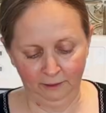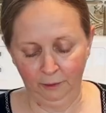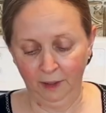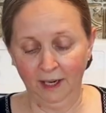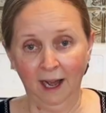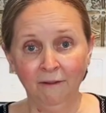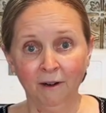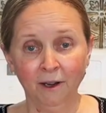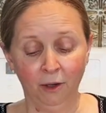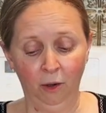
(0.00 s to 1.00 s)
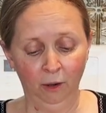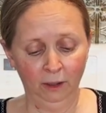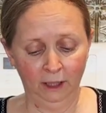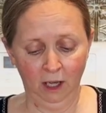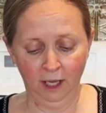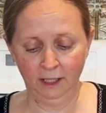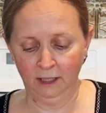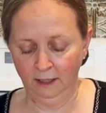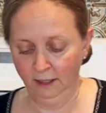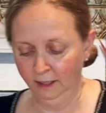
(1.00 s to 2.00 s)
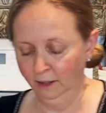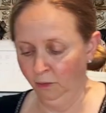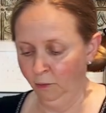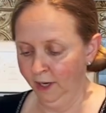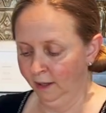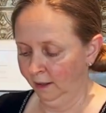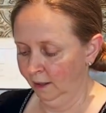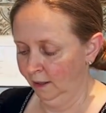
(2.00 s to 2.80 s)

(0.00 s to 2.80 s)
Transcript: we cover the whole lot with